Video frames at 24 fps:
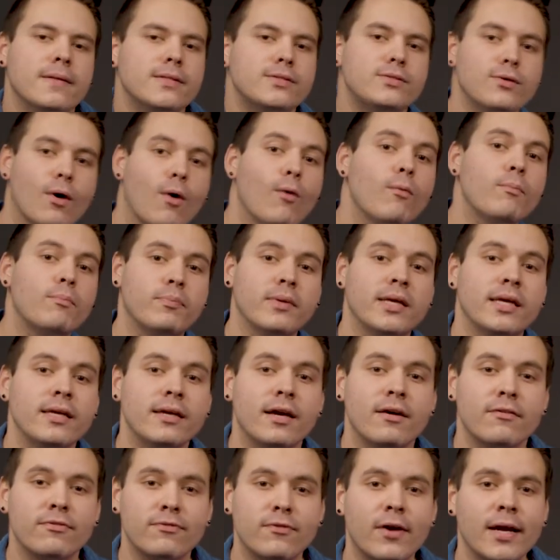Don't be
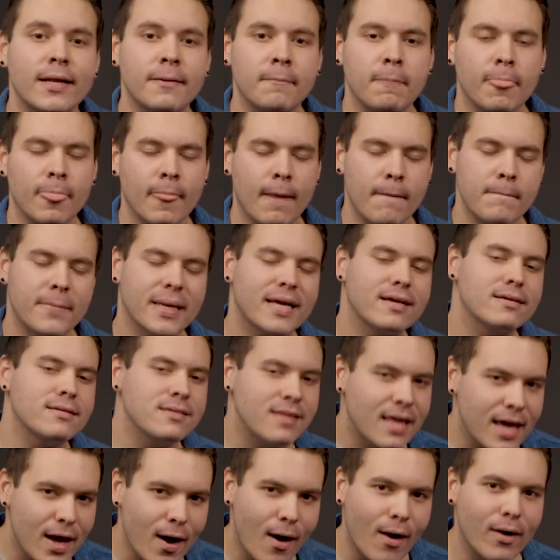afraid, because they